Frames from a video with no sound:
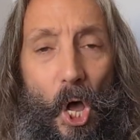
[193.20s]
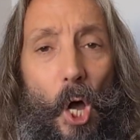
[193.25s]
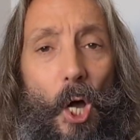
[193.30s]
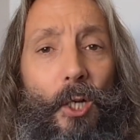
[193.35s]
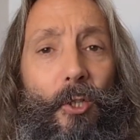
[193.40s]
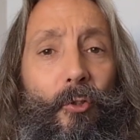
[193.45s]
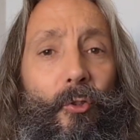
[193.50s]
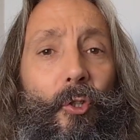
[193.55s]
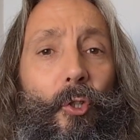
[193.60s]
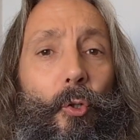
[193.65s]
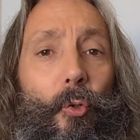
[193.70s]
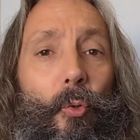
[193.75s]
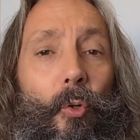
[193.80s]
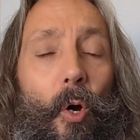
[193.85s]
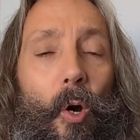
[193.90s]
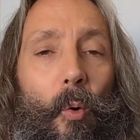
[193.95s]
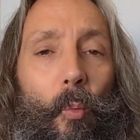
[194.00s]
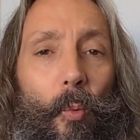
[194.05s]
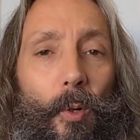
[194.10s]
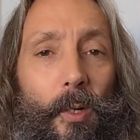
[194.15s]
I do,
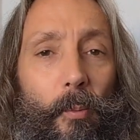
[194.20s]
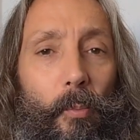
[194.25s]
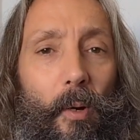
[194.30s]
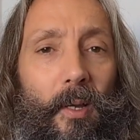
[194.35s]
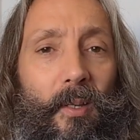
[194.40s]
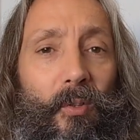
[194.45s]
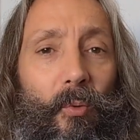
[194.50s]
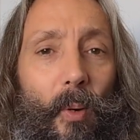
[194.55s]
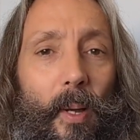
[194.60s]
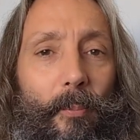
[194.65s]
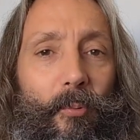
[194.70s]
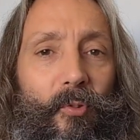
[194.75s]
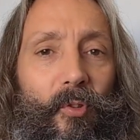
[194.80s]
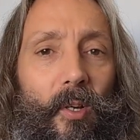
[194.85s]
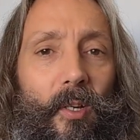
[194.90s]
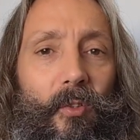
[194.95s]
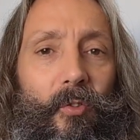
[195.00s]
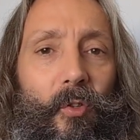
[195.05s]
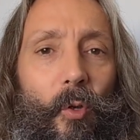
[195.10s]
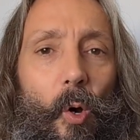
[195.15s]
on one of my
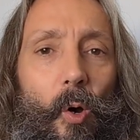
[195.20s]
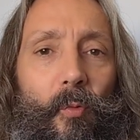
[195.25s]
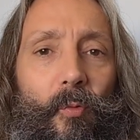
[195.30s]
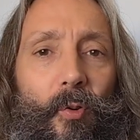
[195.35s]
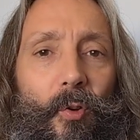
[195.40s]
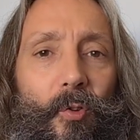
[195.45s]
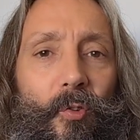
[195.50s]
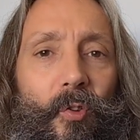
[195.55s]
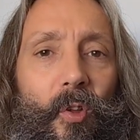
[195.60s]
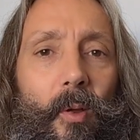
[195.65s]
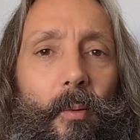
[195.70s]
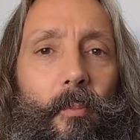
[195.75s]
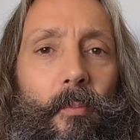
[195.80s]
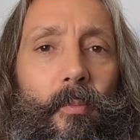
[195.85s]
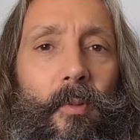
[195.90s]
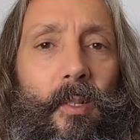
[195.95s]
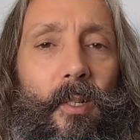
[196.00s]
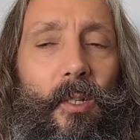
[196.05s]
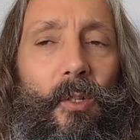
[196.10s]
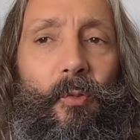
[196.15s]
websites, offer
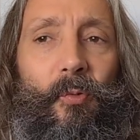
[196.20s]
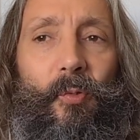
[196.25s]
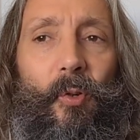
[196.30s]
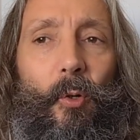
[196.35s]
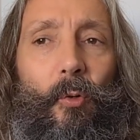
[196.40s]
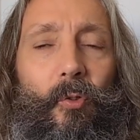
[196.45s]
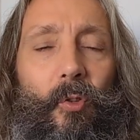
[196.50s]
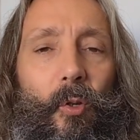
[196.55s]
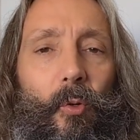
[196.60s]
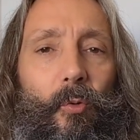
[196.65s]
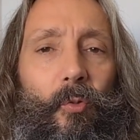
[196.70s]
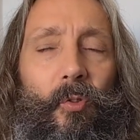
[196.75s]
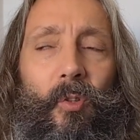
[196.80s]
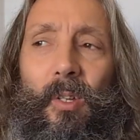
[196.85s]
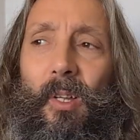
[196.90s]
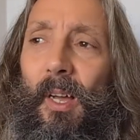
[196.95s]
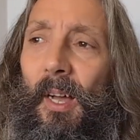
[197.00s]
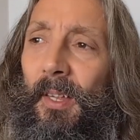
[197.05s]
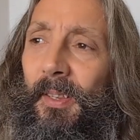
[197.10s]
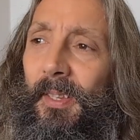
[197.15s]
some photos.
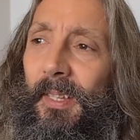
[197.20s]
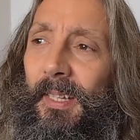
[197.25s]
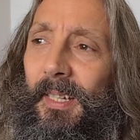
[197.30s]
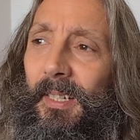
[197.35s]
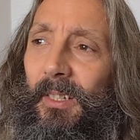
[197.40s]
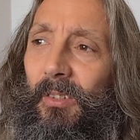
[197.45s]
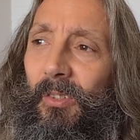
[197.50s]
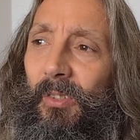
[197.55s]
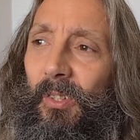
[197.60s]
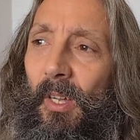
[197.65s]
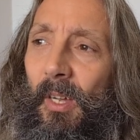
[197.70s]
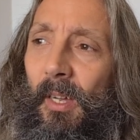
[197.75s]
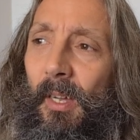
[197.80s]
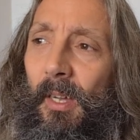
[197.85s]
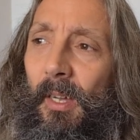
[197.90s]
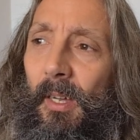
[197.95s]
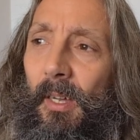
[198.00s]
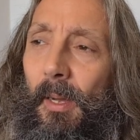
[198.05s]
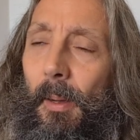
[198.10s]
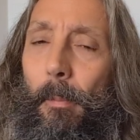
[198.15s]
I think it's
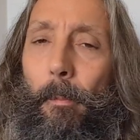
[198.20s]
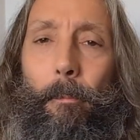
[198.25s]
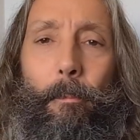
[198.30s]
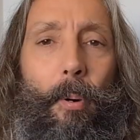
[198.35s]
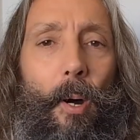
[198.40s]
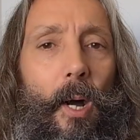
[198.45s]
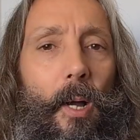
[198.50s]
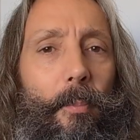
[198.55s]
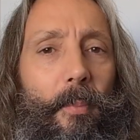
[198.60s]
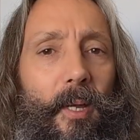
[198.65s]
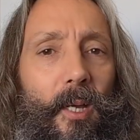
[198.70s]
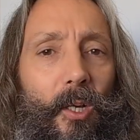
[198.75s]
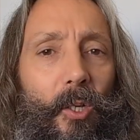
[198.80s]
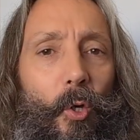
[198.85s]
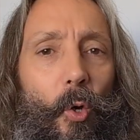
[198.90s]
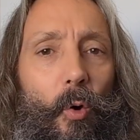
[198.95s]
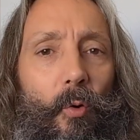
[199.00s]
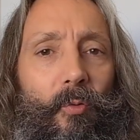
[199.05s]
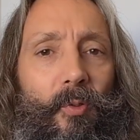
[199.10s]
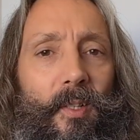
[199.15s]

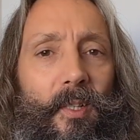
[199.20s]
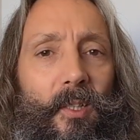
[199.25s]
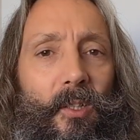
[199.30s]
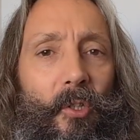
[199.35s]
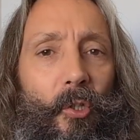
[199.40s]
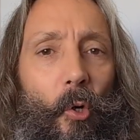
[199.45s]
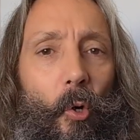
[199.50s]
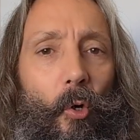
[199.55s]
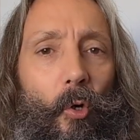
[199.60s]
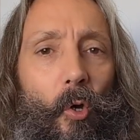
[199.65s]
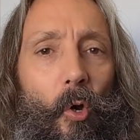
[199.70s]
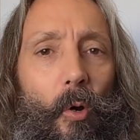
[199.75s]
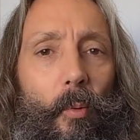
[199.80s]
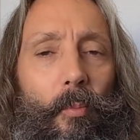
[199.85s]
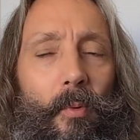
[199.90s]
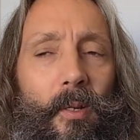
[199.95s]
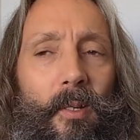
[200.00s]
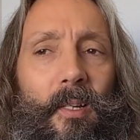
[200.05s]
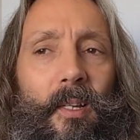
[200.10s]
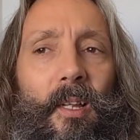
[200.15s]

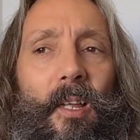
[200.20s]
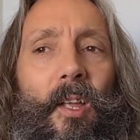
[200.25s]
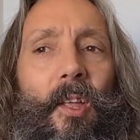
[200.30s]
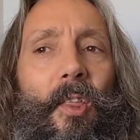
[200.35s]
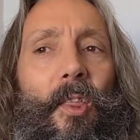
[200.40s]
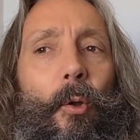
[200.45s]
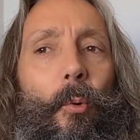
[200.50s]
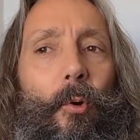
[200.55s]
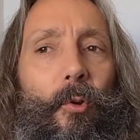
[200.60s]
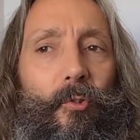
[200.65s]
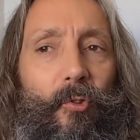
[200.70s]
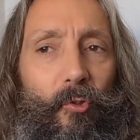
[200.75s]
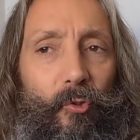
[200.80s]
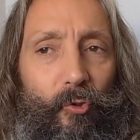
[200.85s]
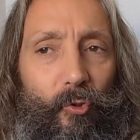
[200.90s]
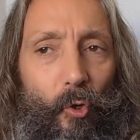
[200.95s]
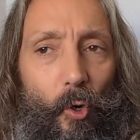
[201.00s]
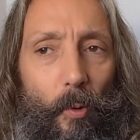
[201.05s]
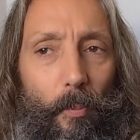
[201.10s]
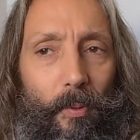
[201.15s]
buymeacoffee.com. There is a
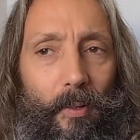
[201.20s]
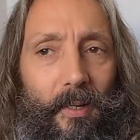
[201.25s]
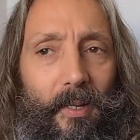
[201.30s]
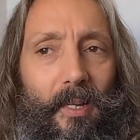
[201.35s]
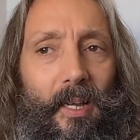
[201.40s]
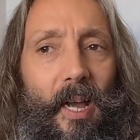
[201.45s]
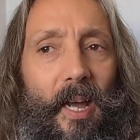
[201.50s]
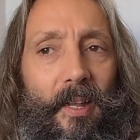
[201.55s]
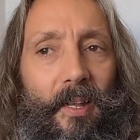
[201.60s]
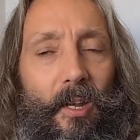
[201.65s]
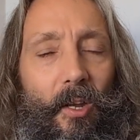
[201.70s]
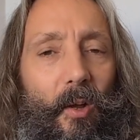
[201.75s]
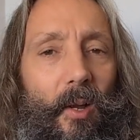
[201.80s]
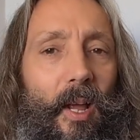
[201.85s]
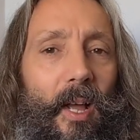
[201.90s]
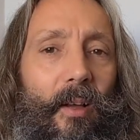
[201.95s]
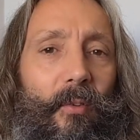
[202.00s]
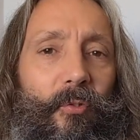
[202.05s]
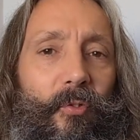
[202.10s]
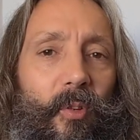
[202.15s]
shop, and then I
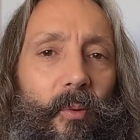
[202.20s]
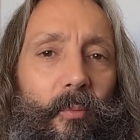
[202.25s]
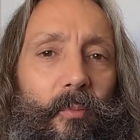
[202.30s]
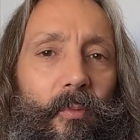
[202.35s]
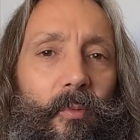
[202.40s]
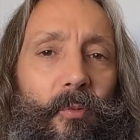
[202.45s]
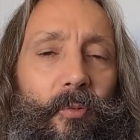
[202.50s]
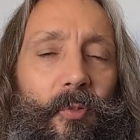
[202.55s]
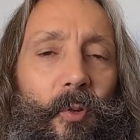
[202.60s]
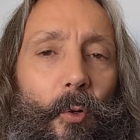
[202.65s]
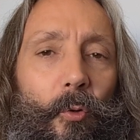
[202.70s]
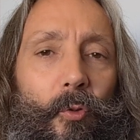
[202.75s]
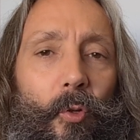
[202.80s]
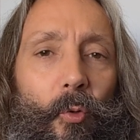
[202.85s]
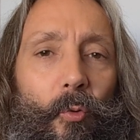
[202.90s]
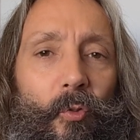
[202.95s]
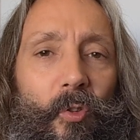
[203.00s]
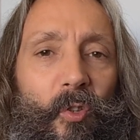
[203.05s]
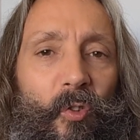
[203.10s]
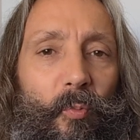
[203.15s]
have some
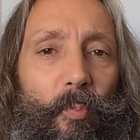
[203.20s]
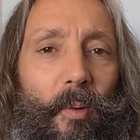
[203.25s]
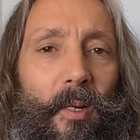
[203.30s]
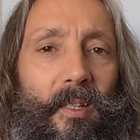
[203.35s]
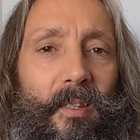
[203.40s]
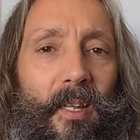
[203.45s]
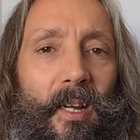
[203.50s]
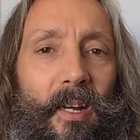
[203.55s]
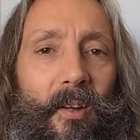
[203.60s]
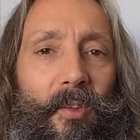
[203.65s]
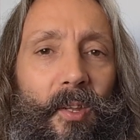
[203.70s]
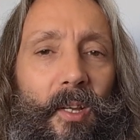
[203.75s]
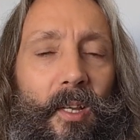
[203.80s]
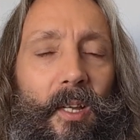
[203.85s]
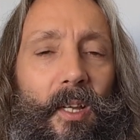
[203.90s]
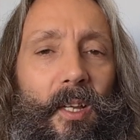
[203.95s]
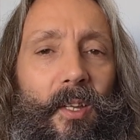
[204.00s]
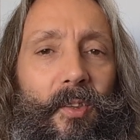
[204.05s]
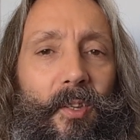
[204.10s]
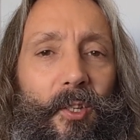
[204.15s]
photos displayed there that
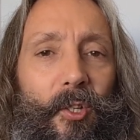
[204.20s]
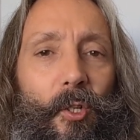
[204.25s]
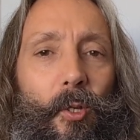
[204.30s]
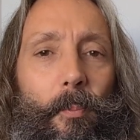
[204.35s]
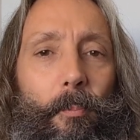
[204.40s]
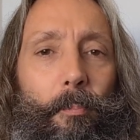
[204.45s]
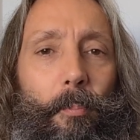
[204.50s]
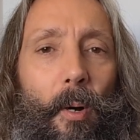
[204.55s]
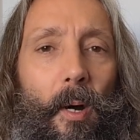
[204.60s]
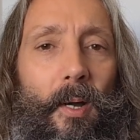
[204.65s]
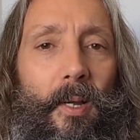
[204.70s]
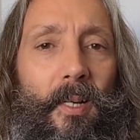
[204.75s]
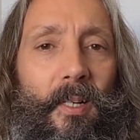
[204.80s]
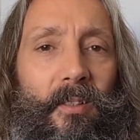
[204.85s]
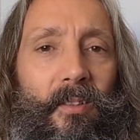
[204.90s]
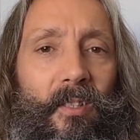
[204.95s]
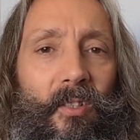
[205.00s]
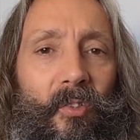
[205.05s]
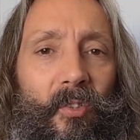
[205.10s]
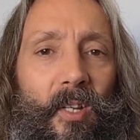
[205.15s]
you can buy at a
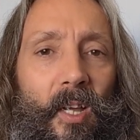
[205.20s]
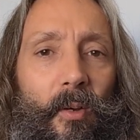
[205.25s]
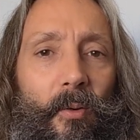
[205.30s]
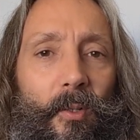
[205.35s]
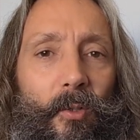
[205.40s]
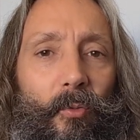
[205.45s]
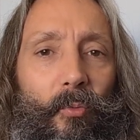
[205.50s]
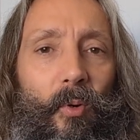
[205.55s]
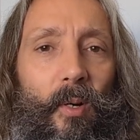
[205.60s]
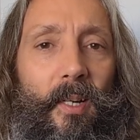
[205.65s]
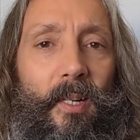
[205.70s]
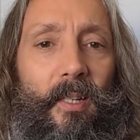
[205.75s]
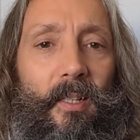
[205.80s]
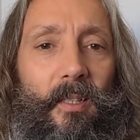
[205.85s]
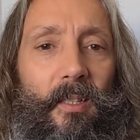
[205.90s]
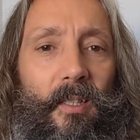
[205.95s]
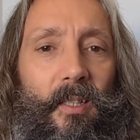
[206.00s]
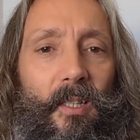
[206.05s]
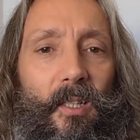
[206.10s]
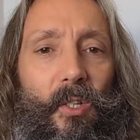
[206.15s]
discounted rate.
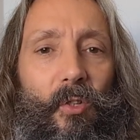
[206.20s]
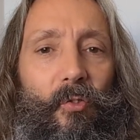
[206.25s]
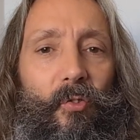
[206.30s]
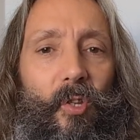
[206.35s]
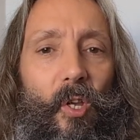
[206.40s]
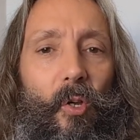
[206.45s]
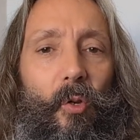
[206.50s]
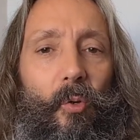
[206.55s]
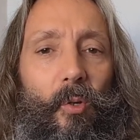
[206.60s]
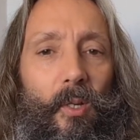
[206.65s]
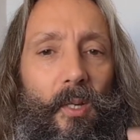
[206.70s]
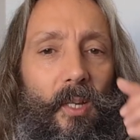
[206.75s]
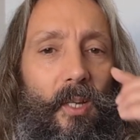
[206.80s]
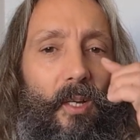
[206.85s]
So